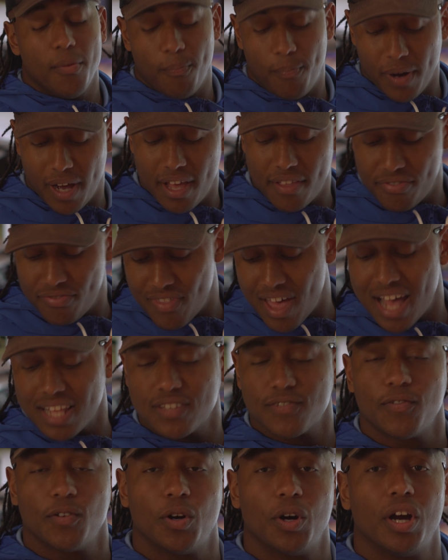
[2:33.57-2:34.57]
But
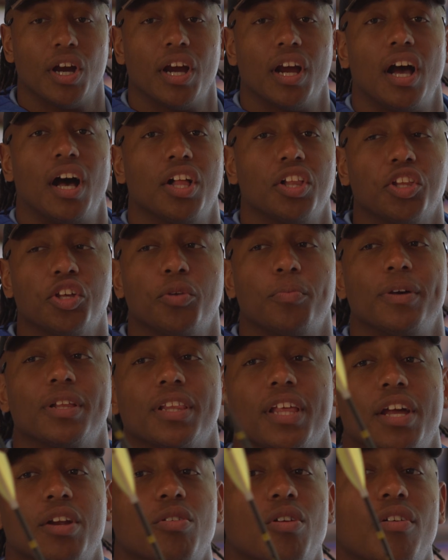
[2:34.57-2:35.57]
that's for a little bit
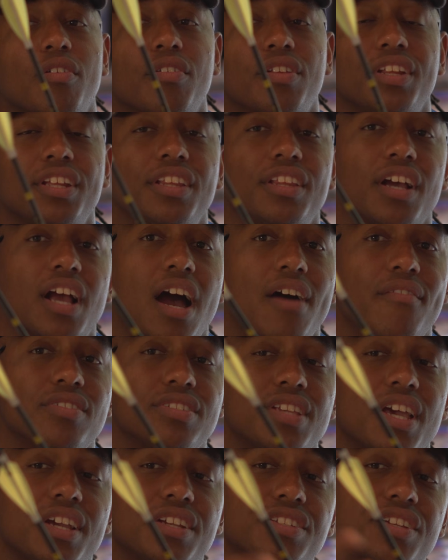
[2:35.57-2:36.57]
later on in the
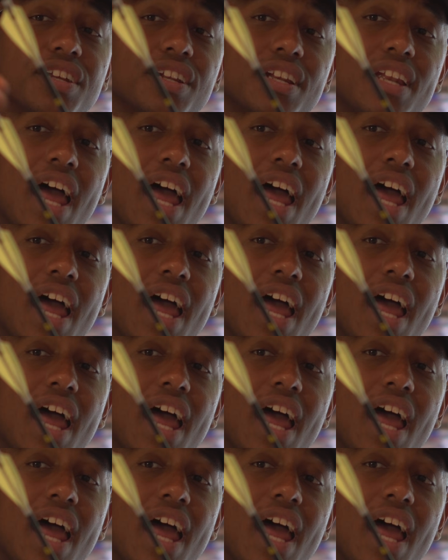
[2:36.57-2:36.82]
conversation.